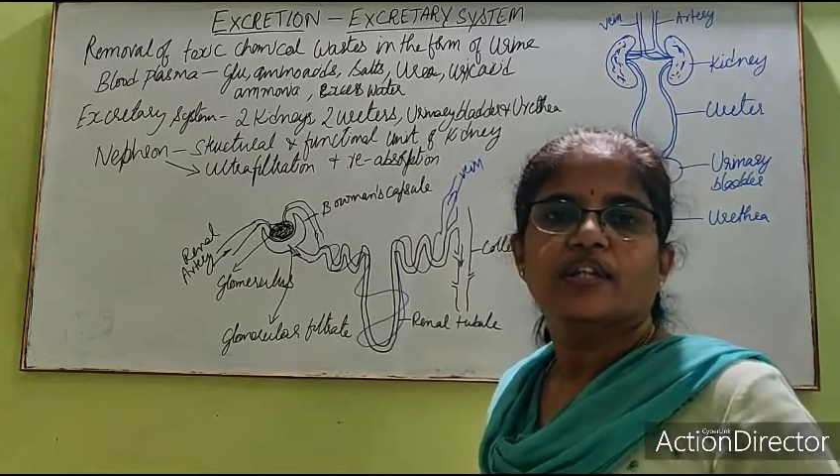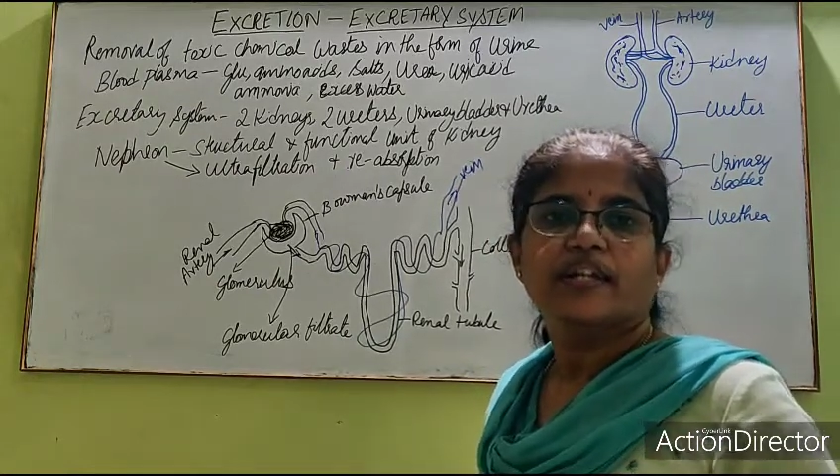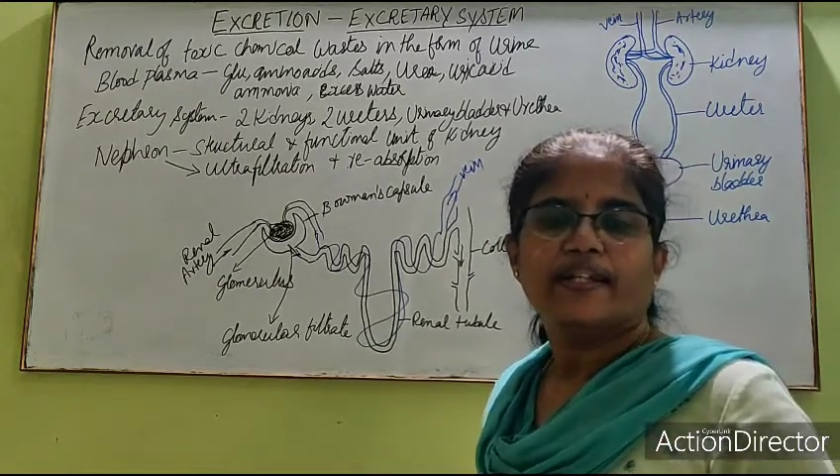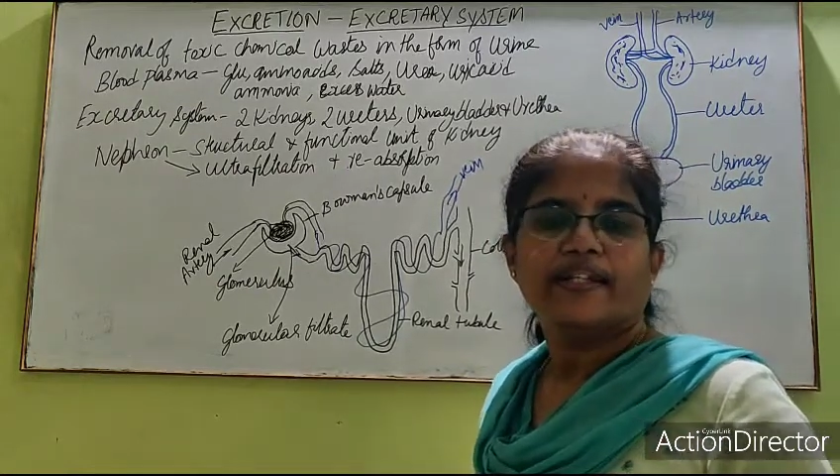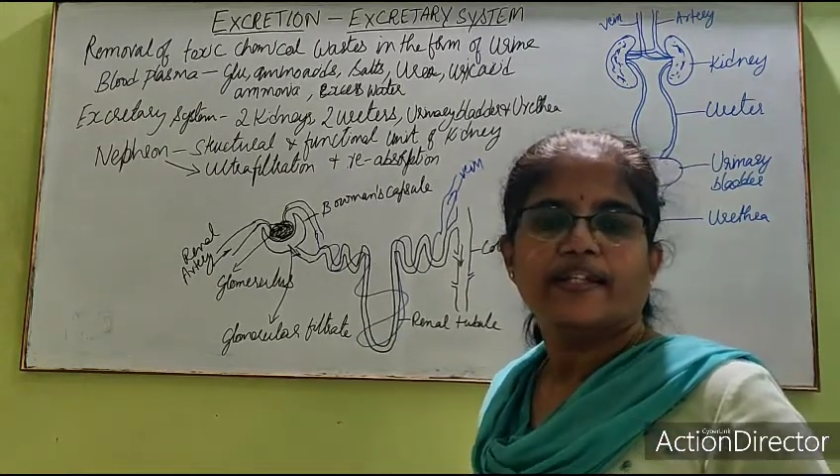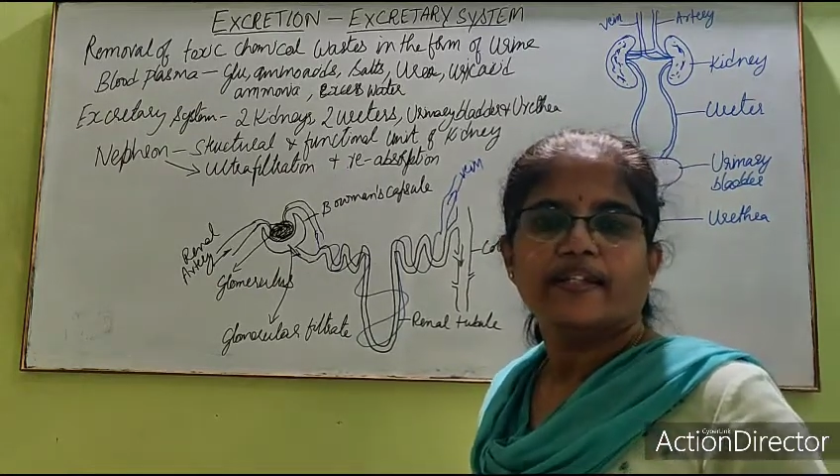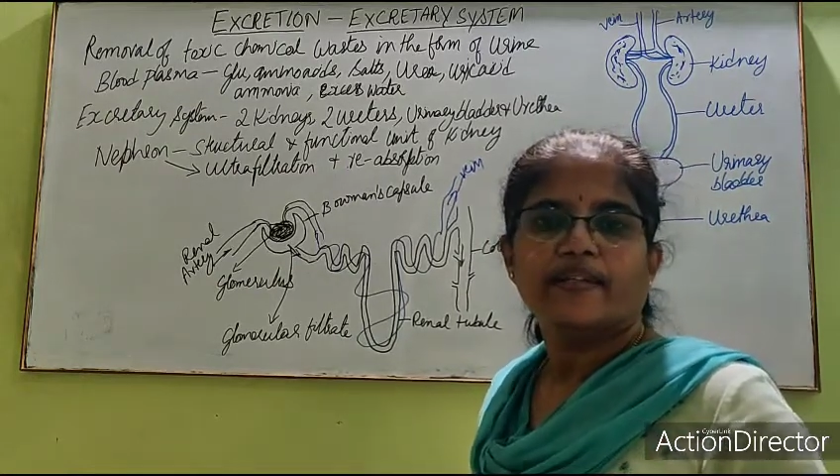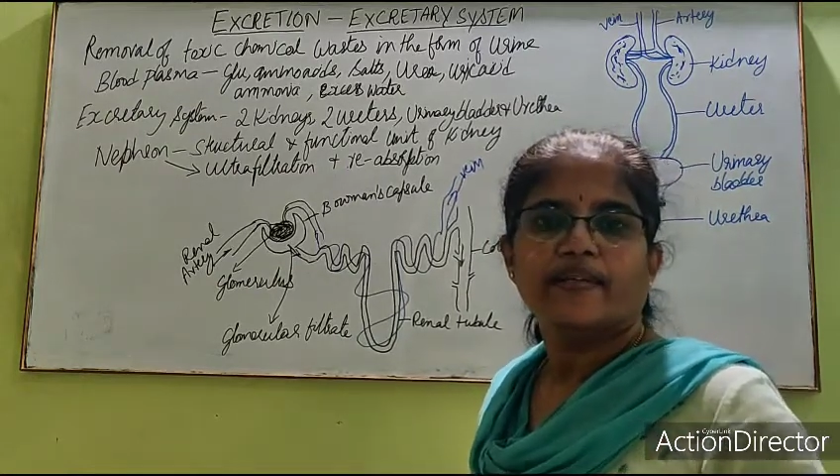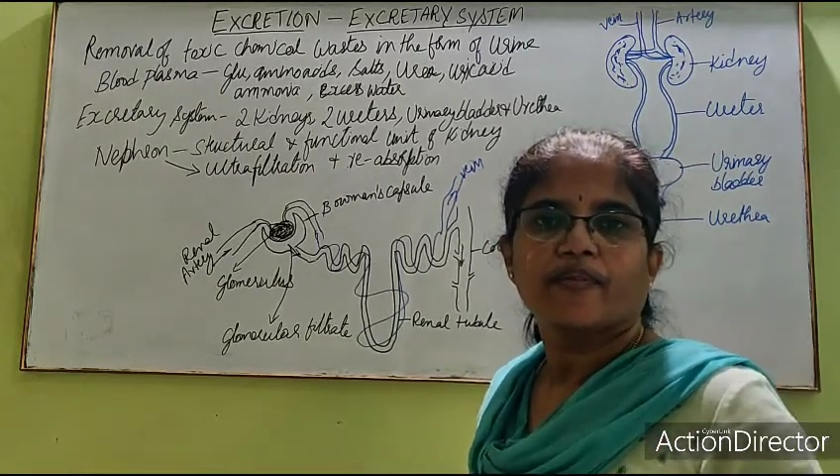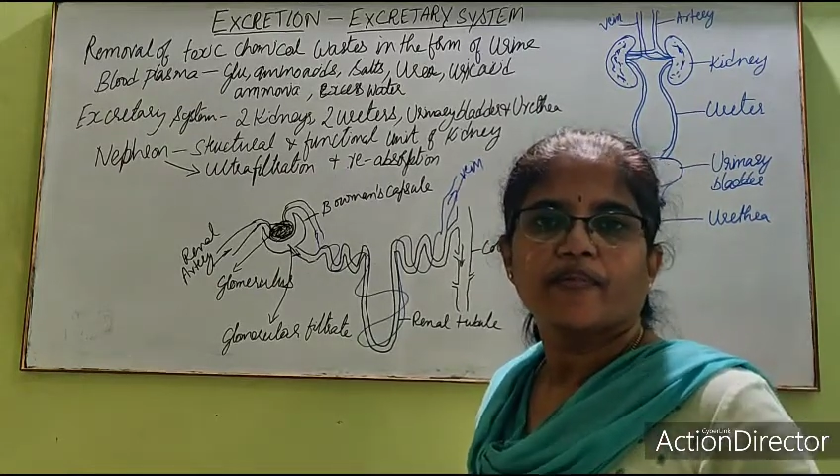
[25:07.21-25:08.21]
kidney?
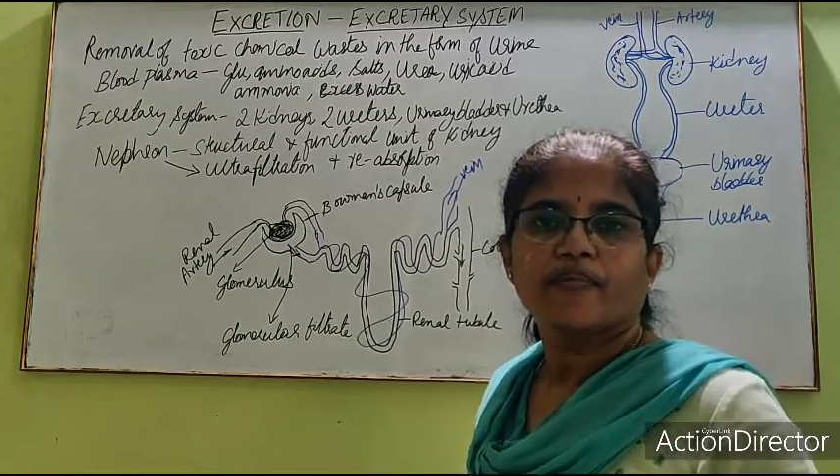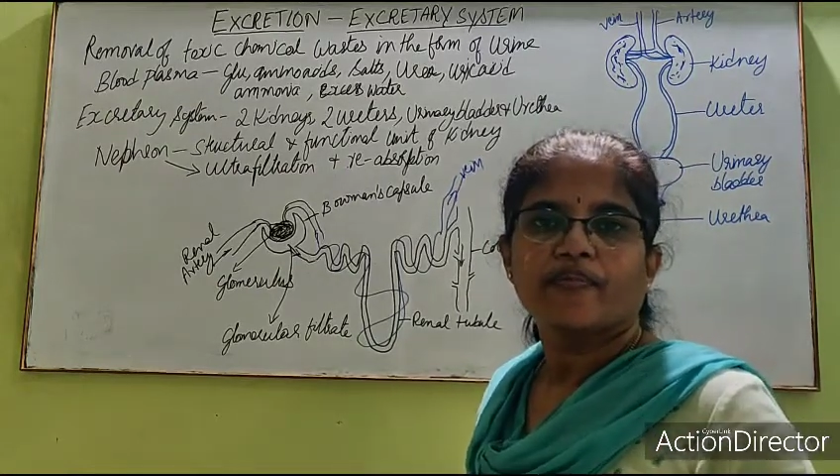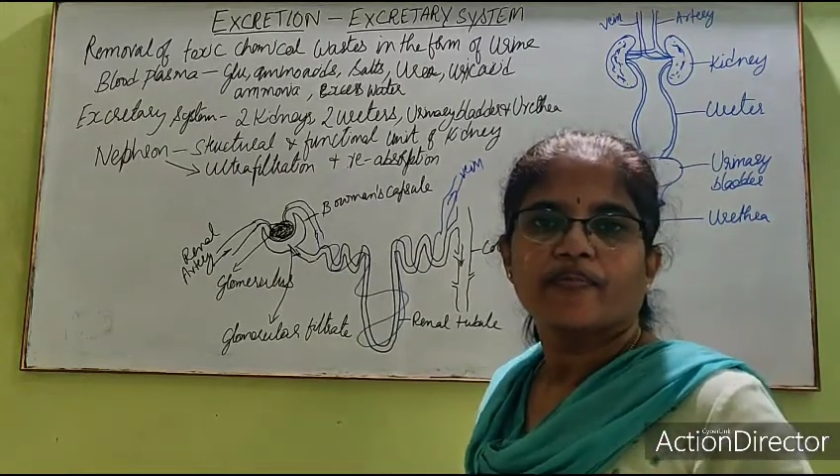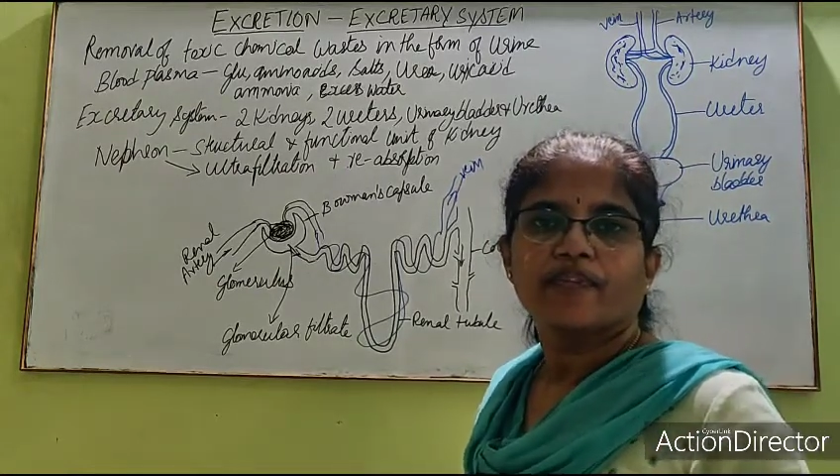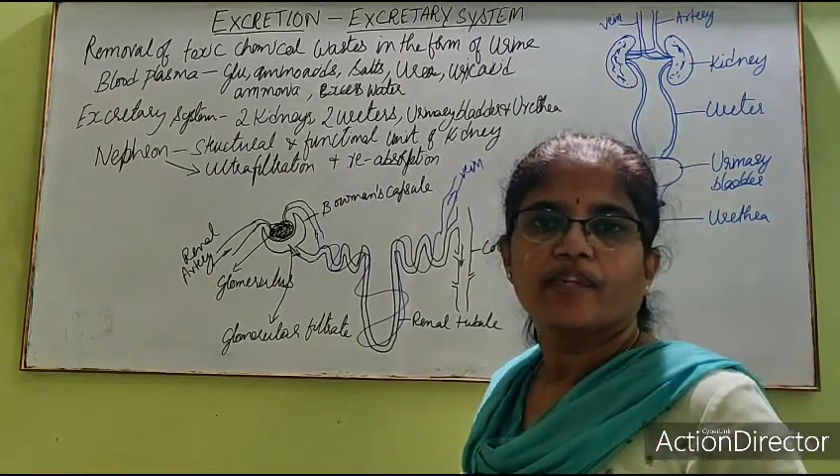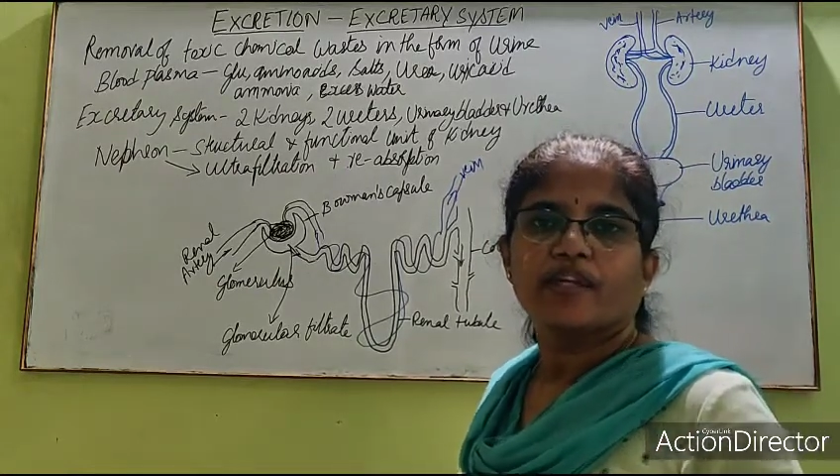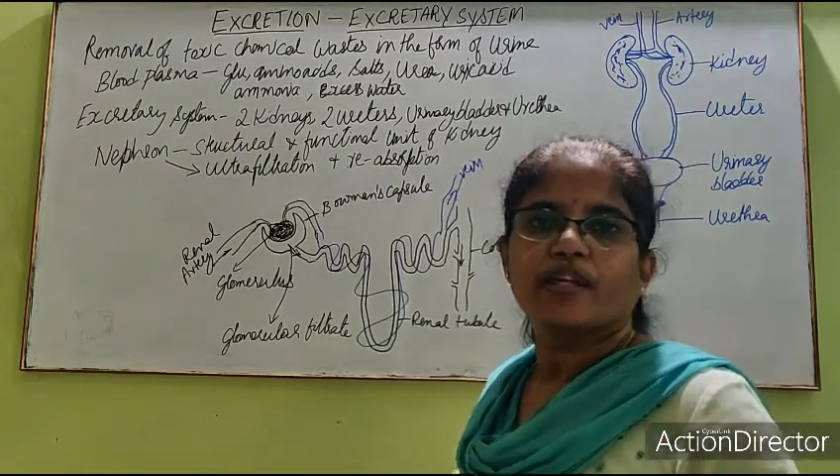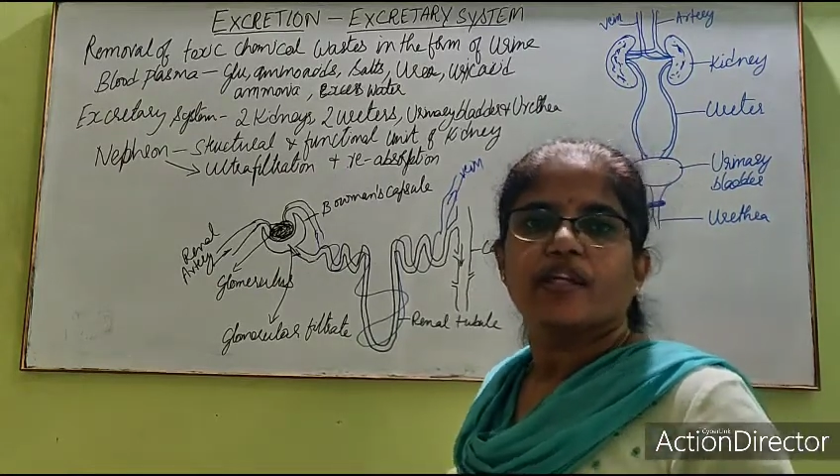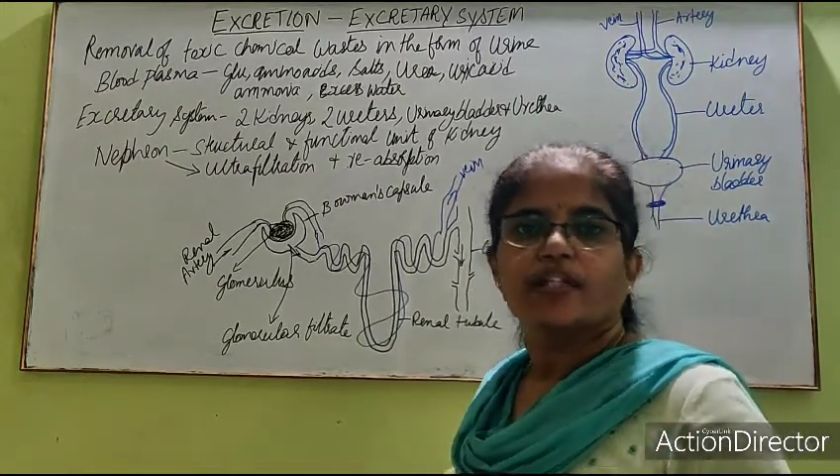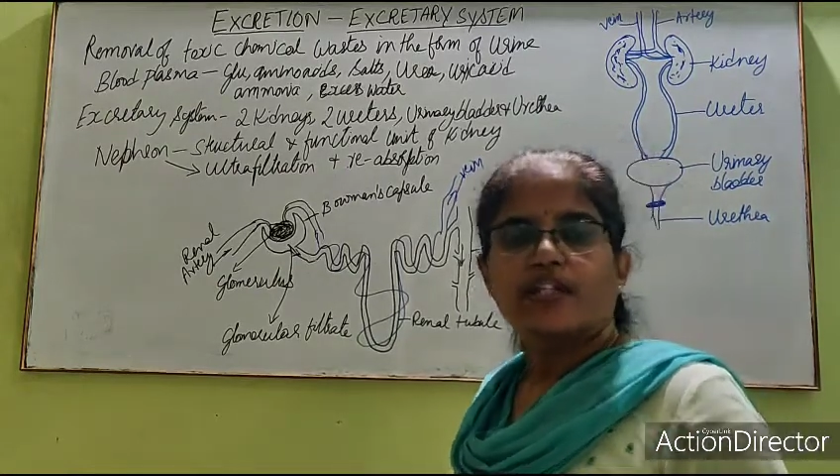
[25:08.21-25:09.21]

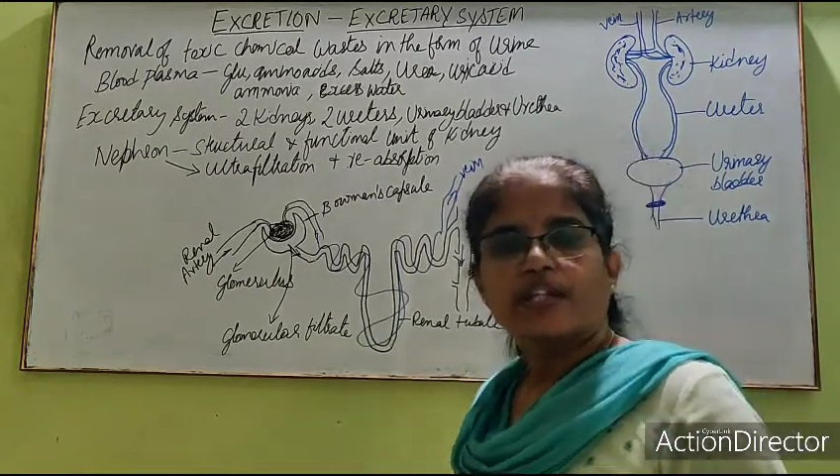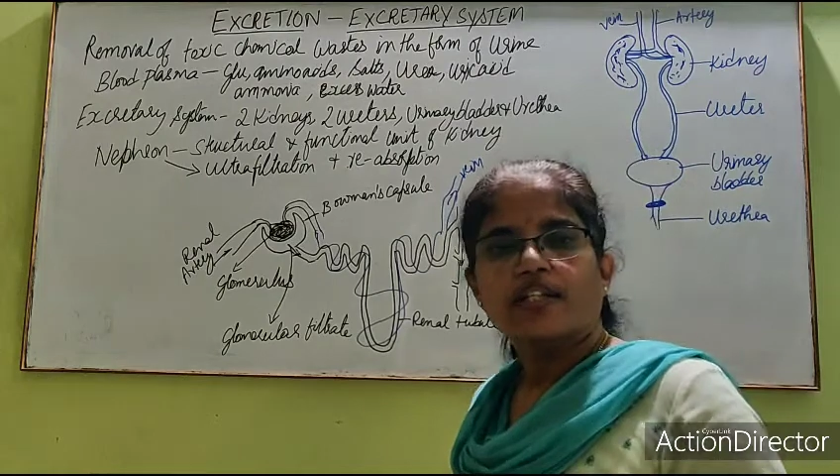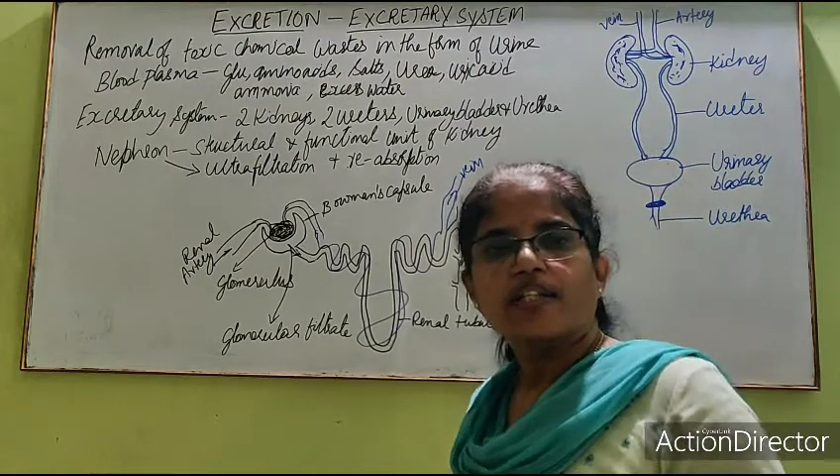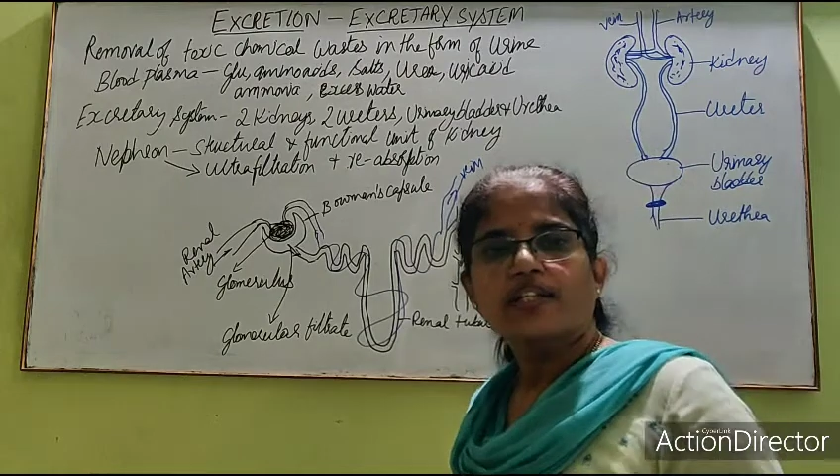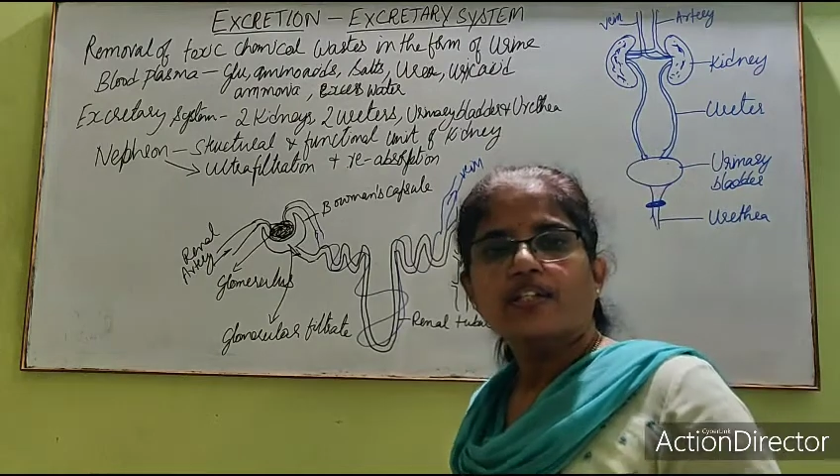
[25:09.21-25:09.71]
That